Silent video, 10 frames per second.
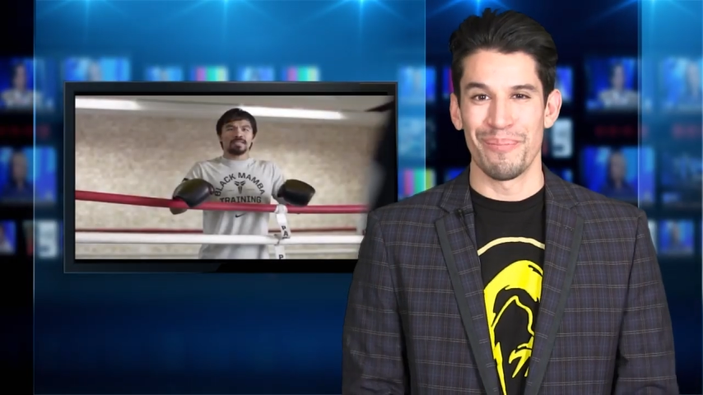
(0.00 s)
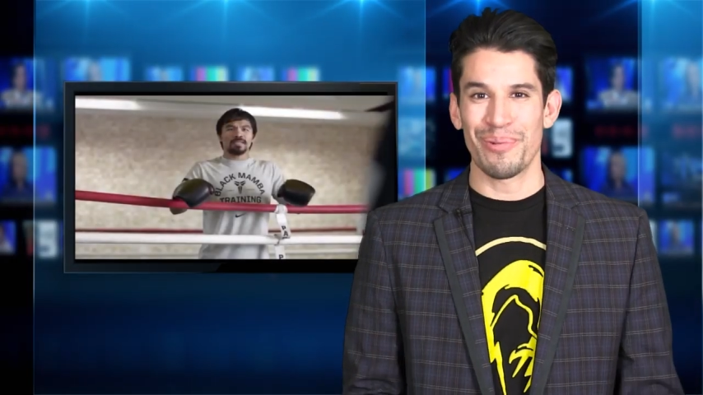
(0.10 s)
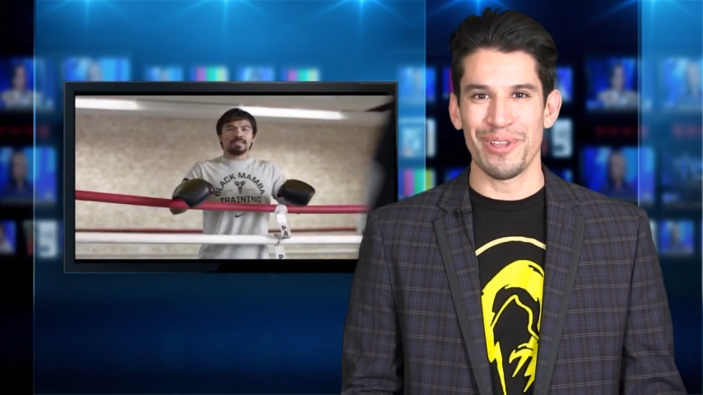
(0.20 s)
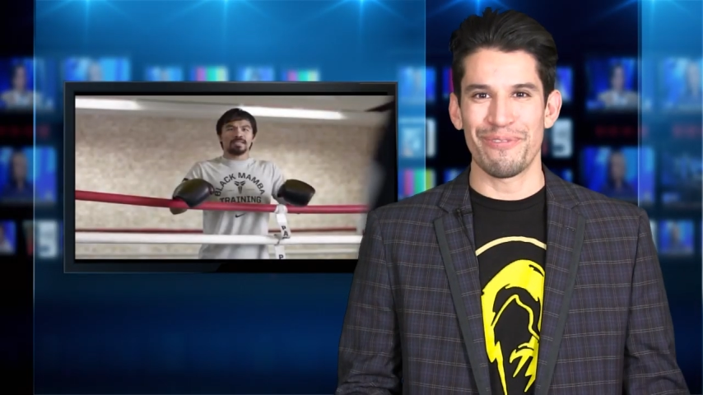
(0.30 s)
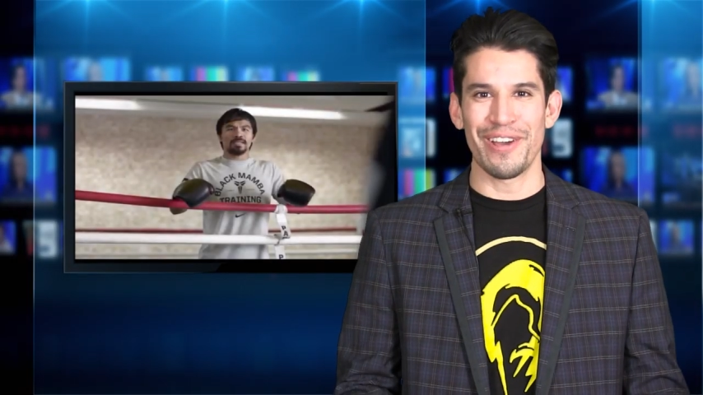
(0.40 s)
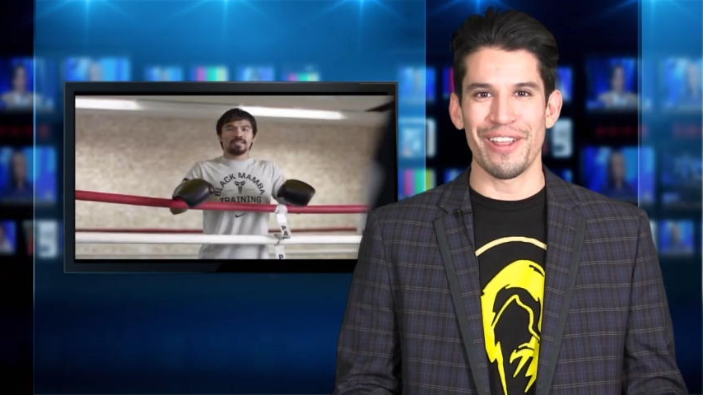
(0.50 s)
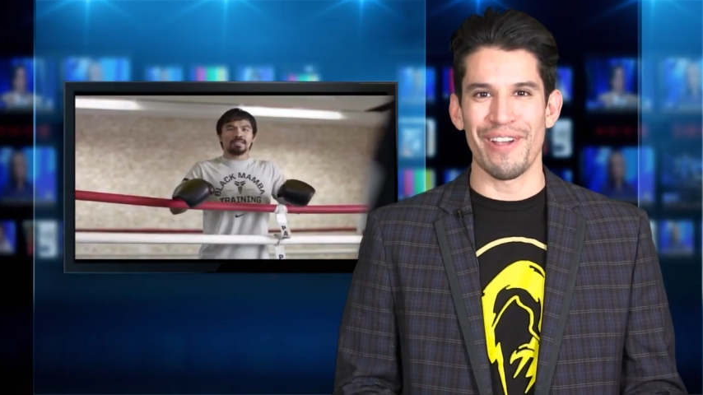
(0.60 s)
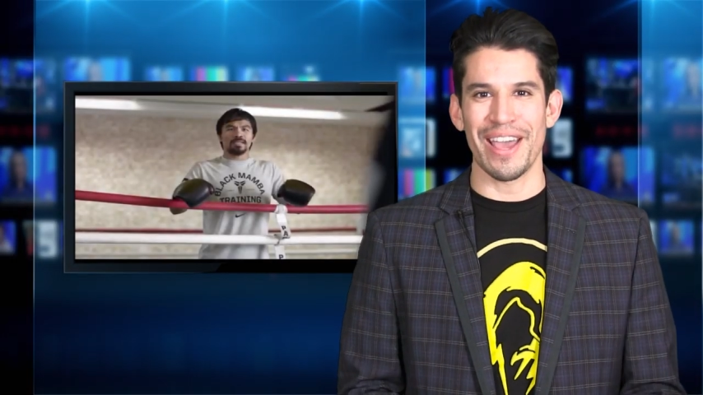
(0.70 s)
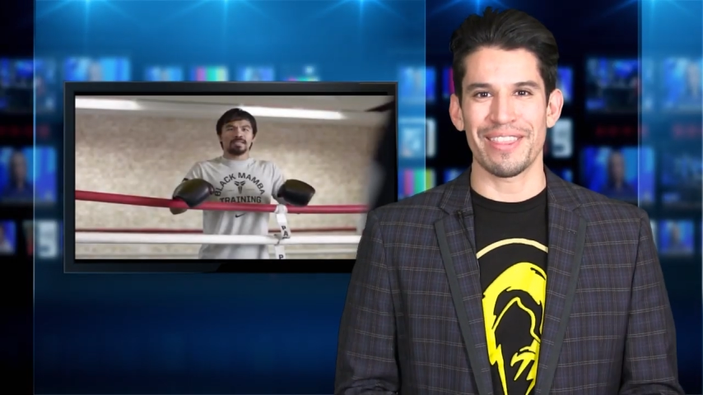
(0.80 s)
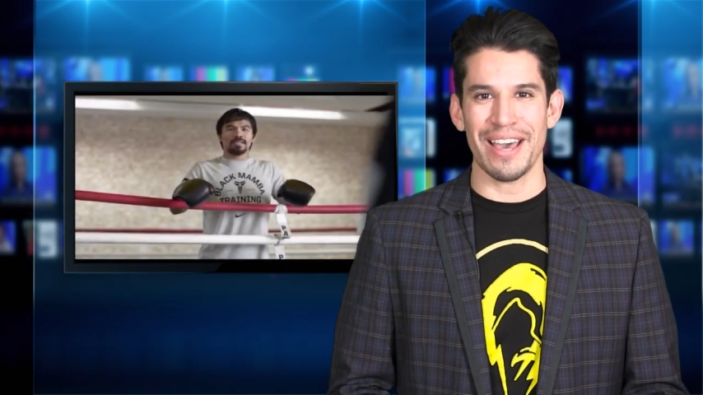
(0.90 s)
Pretty funny,
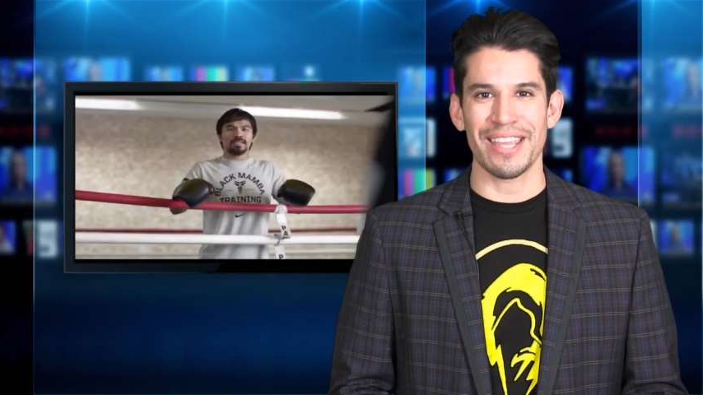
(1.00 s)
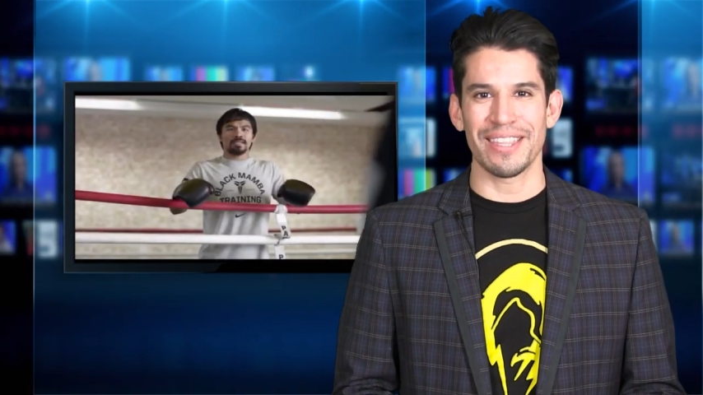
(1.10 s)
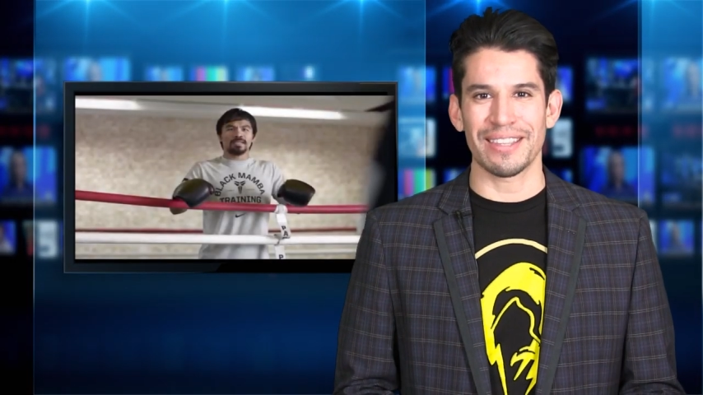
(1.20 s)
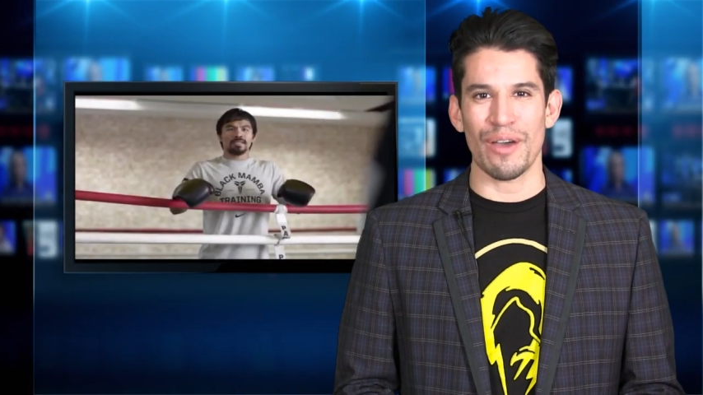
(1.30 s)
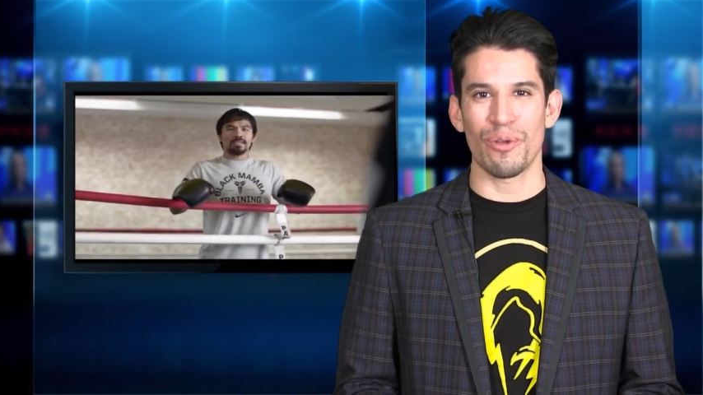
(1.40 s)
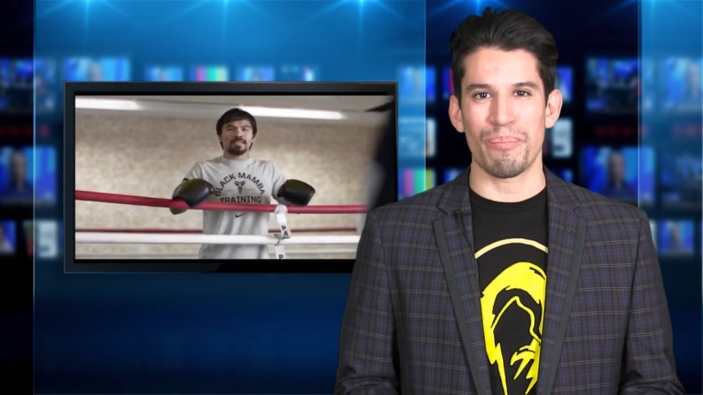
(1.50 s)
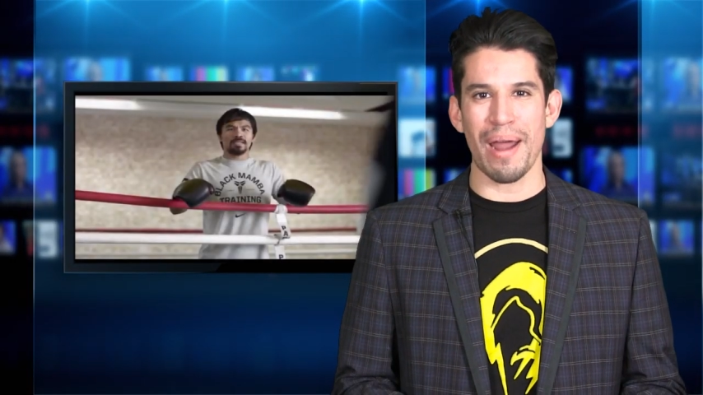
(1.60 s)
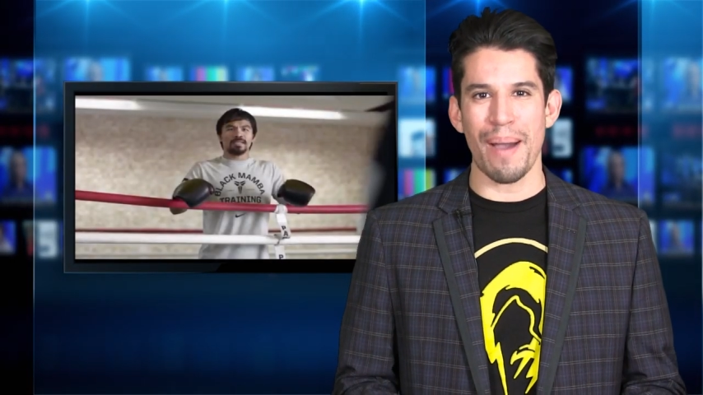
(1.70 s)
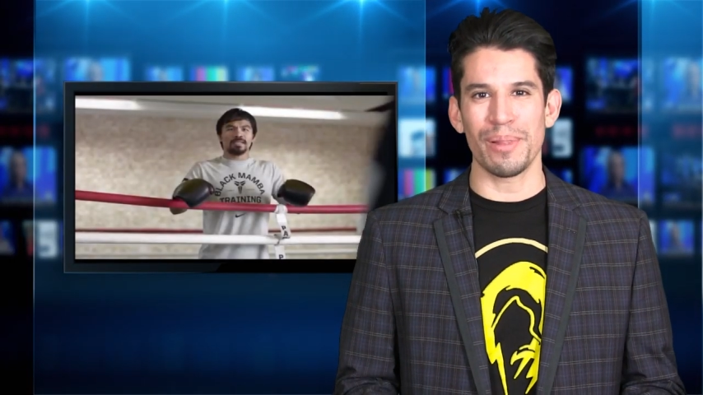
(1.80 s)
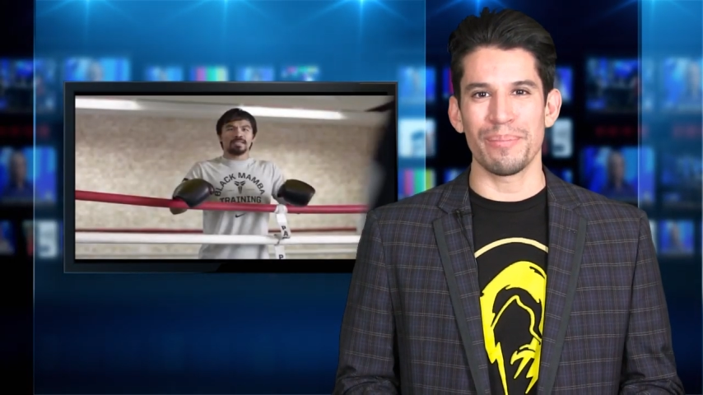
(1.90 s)
right? I think that would
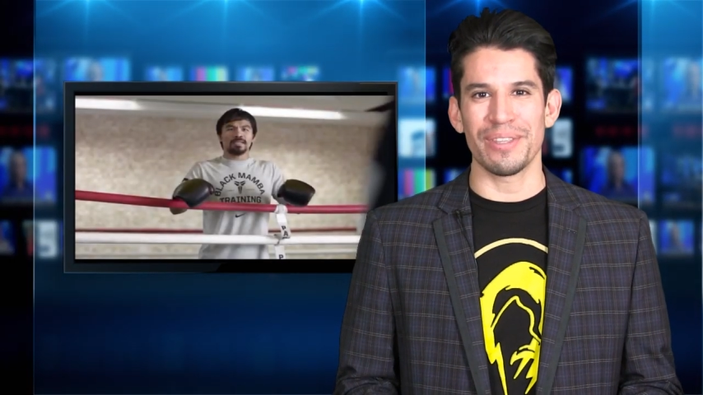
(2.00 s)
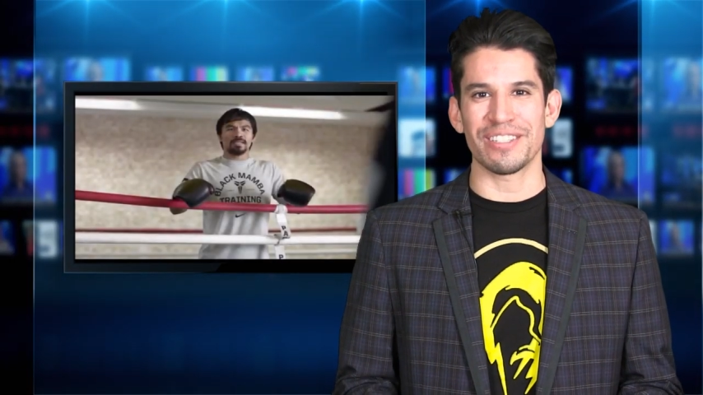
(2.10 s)
probably be